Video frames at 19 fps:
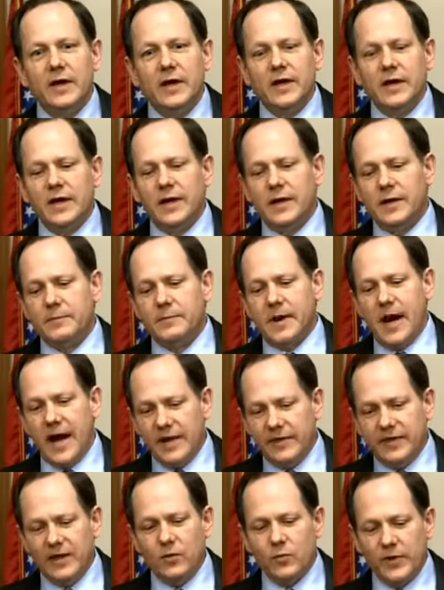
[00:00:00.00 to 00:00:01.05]

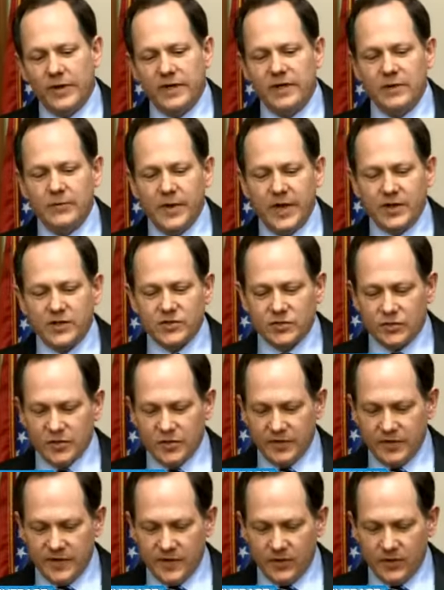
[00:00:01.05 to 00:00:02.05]
I think we need to make sure